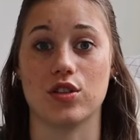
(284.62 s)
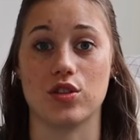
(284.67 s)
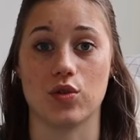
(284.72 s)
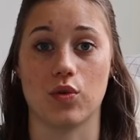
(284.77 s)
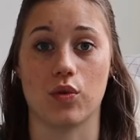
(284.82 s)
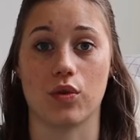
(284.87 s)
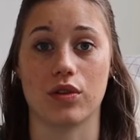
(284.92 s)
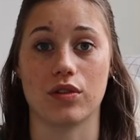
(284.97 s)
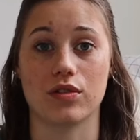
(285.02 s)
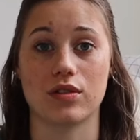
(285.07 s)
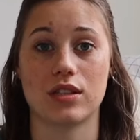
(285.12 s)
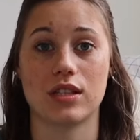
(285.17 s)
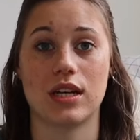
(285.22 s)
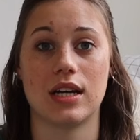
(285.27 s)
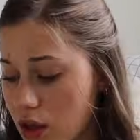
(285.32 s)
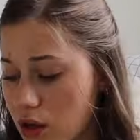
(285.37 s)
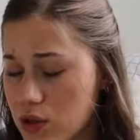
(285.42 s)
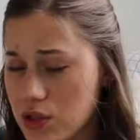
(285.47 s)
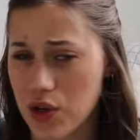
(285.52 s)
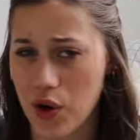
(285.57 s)
doors.
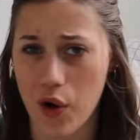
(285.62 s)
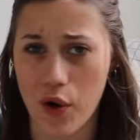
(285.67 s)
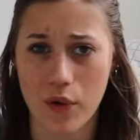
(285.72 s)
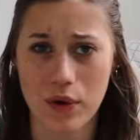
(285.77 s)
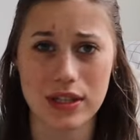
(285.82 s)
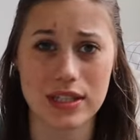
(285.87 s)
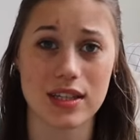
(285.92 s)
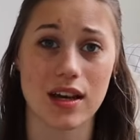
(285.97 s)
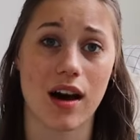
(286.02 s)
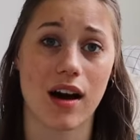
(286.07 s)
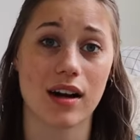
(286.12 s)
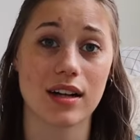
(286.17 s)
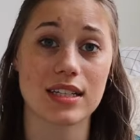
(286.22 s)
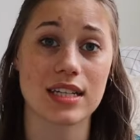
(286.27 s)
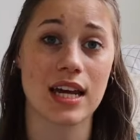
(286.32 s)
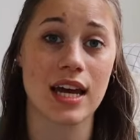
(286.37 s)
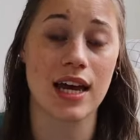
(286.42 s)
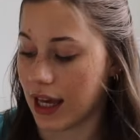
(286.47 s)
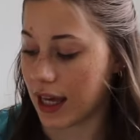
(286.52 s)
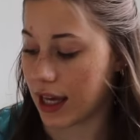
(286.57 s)
Those are always locked.